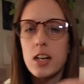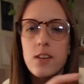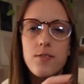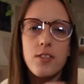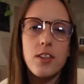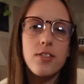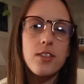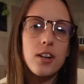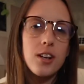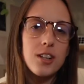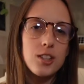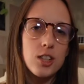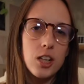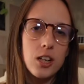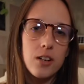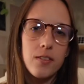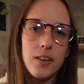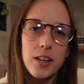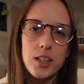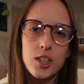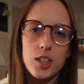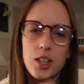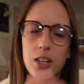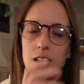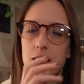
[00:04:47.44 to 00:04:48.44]
if the 3rd
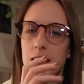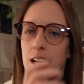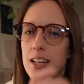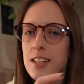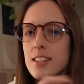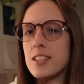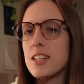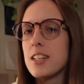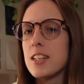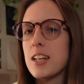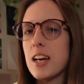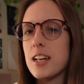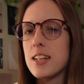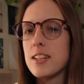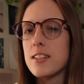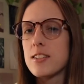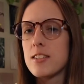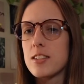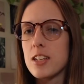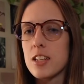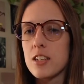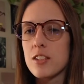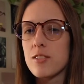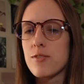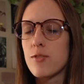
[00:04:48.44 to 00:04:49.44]
generation
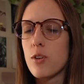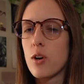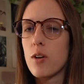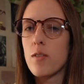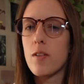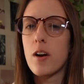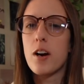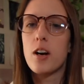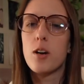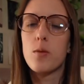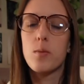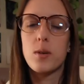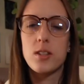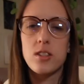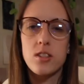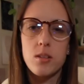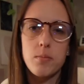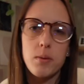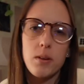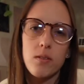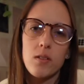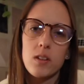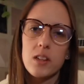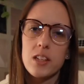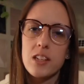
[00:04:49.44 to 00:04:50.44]
1996 4Runner was to
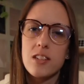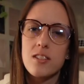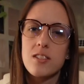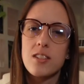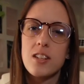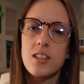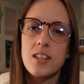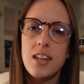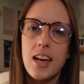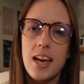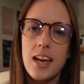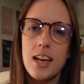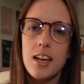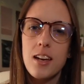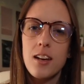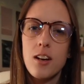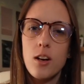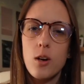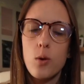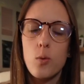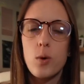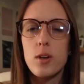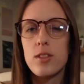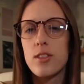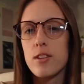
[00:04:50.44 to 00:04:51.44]
be released today,
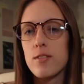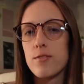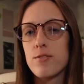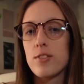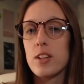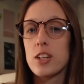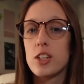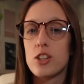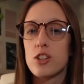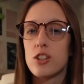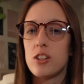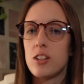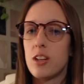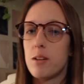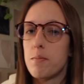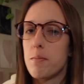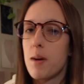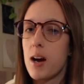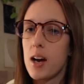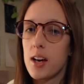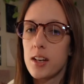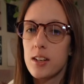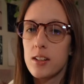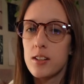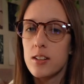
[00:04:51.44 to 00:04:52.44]
with inflation in
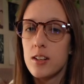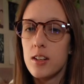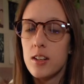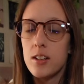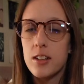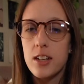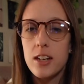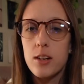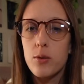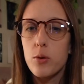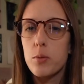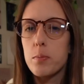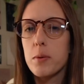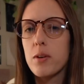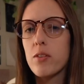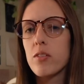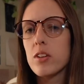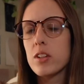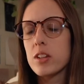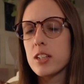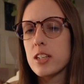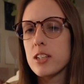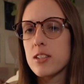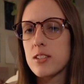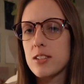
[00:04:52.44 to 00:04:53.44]
mind, then it would be
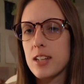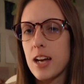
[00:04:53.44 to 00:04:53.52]
released